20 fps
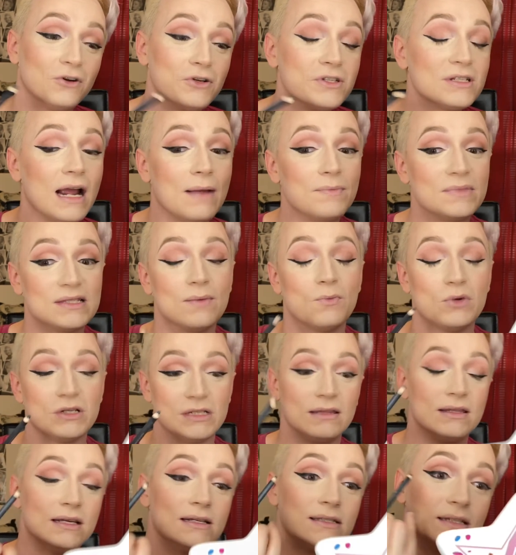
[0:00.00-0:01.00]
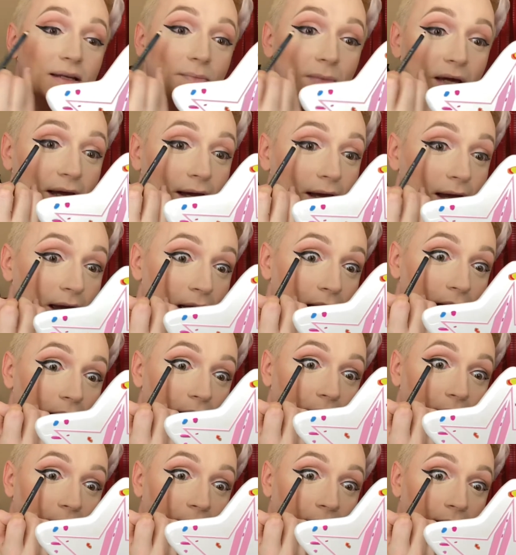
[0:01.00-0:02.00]
time someone did this to me,
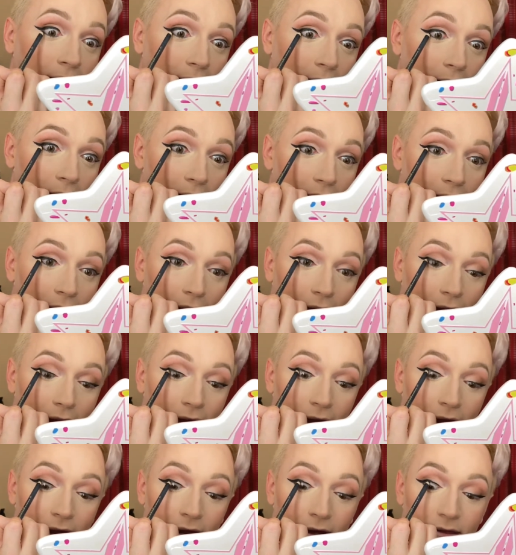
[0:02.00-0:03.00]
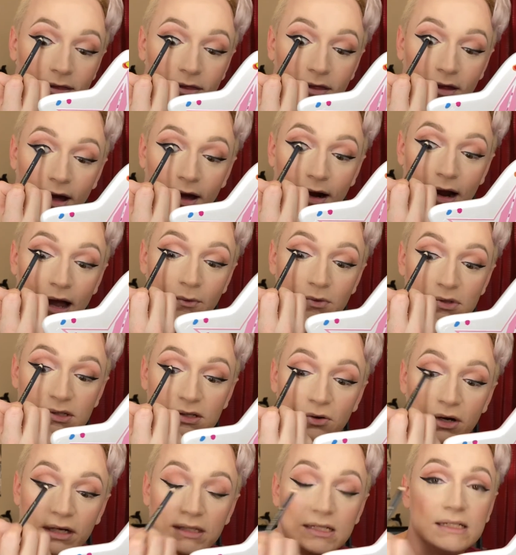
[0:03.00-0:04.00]
and I thought I was
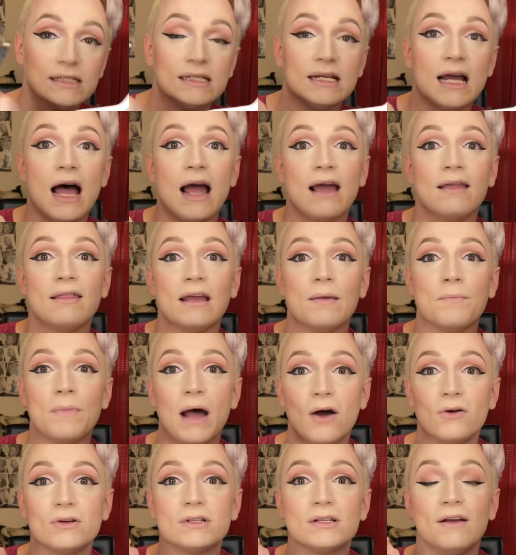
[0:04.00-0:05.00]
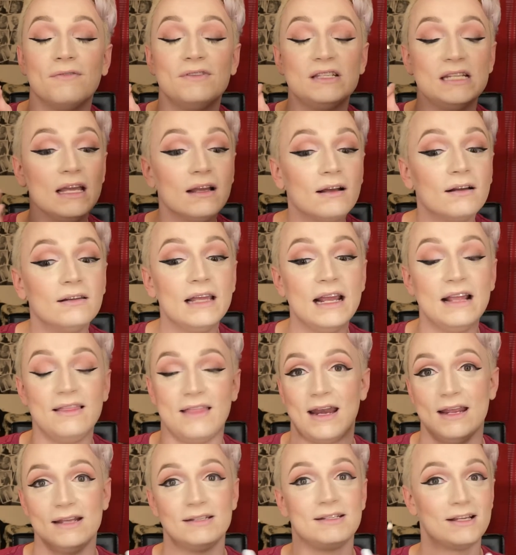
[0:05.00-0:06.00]
going to die, the amount of tickling that
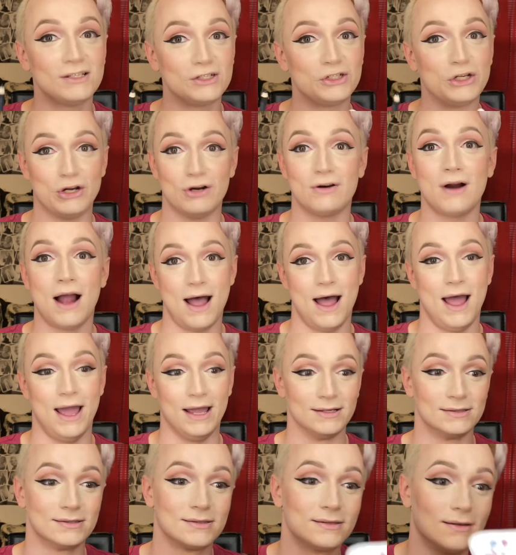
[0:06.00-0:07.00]
it does to your eyes.